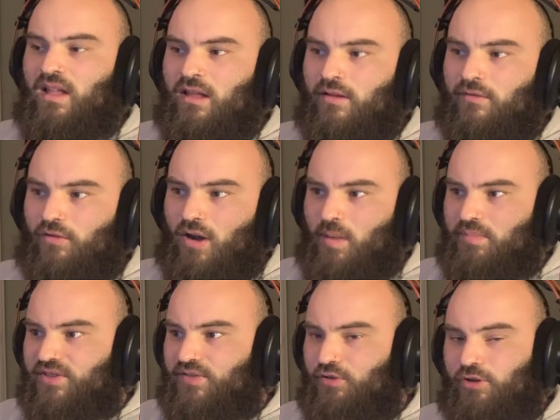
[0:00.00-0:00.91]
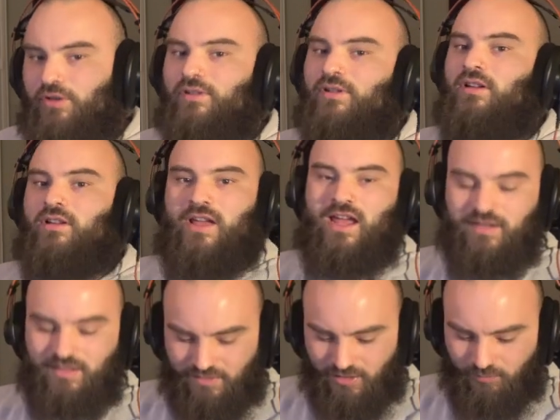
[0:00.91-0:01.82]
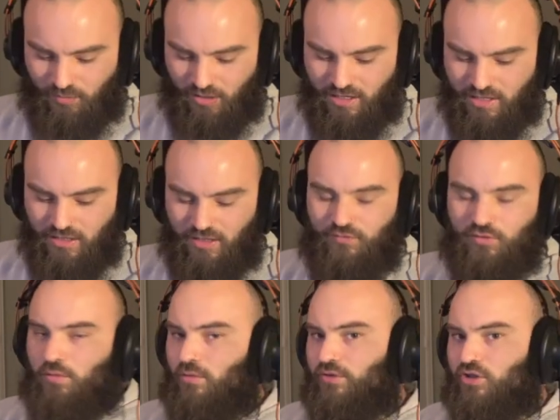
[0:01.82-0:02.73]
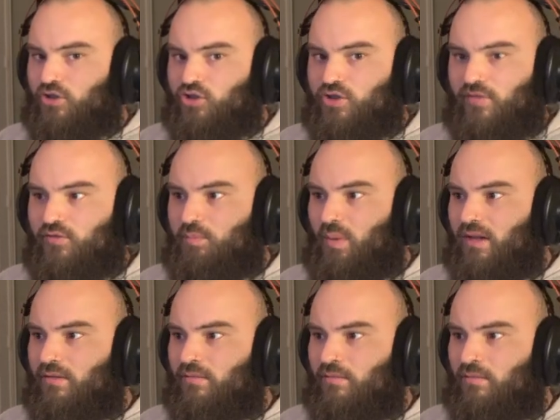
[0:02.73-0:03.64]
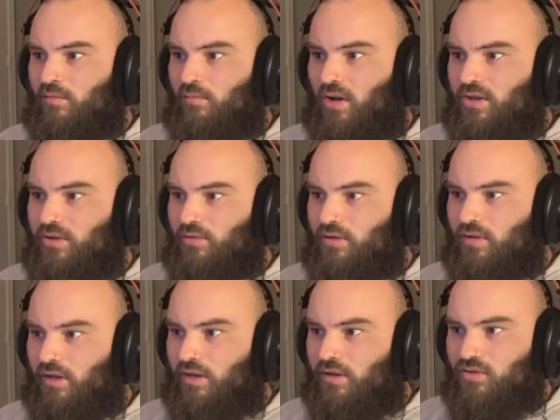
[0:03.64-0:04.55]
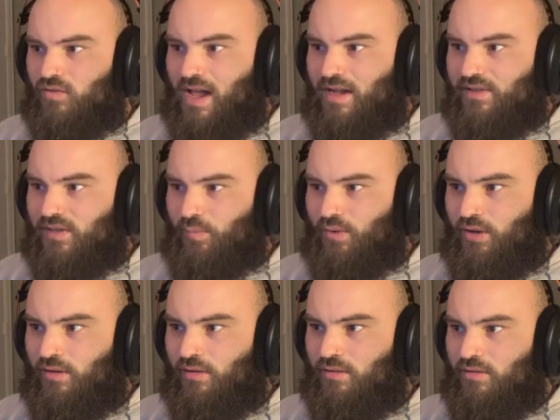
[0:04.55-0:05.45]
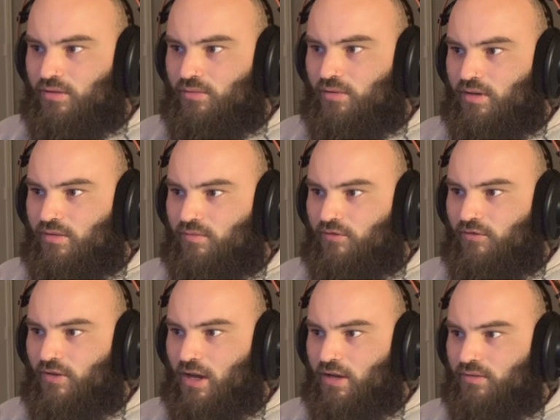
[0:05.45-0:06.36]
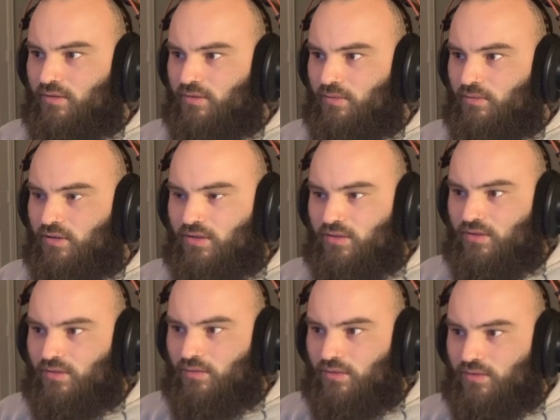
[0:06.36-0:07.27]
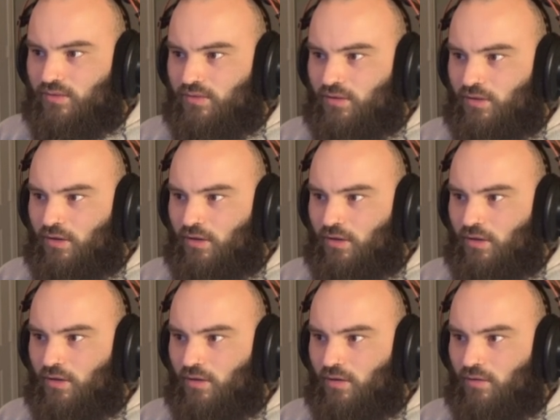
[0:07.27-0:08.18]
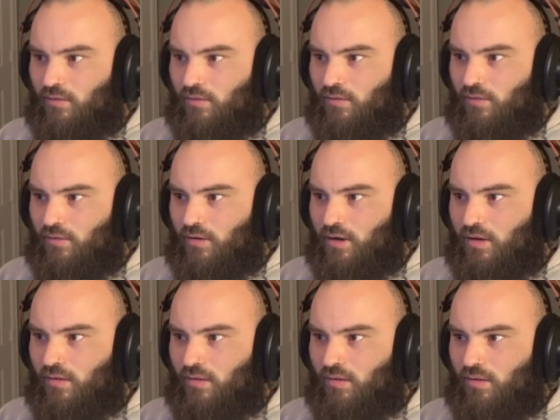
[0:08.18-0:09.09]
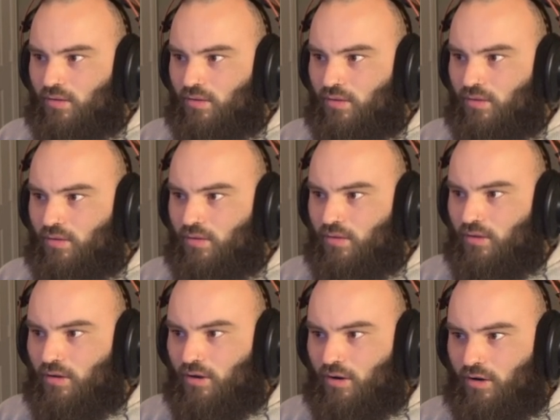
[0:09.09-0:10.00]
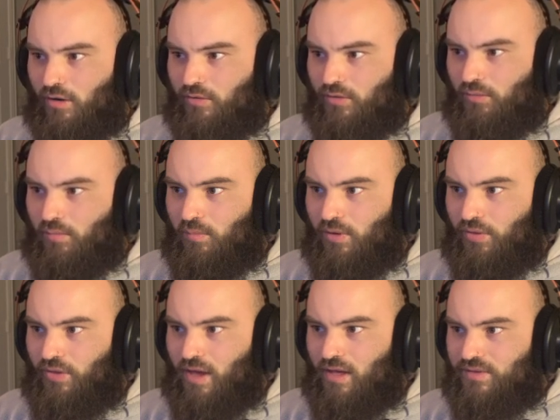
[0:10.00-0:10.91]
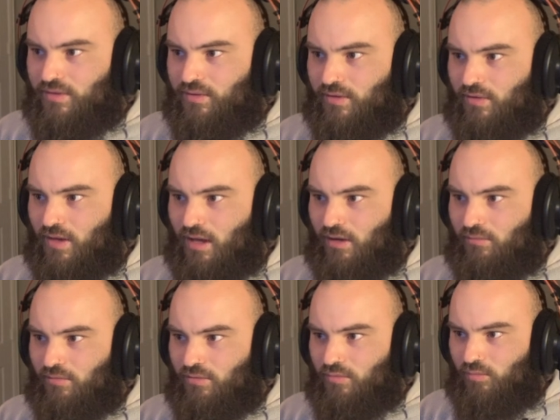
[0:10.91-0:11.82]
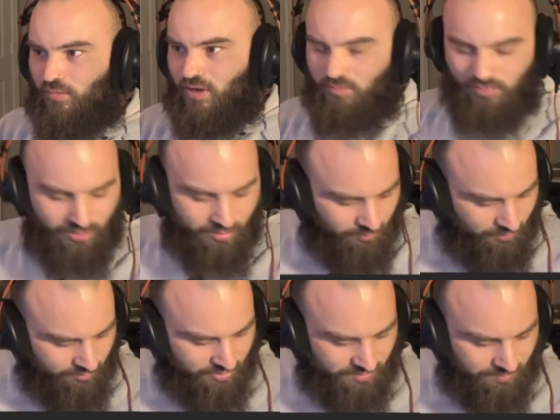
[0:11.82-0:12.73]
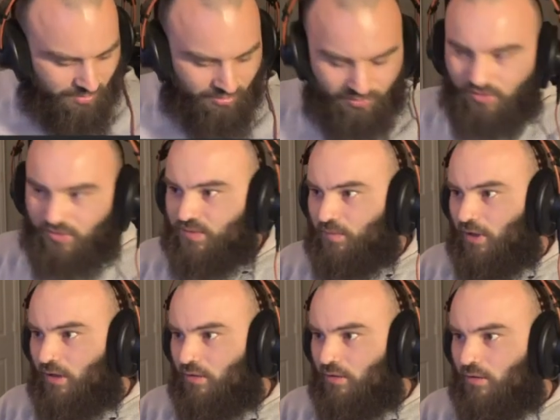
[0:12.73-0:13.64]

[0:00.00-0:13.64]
for Omnisphere, handy tip, if you hold the shift button while you click and drag something, you can fine tune these. So this right there. So we want that so that that little red blip just barely goes away.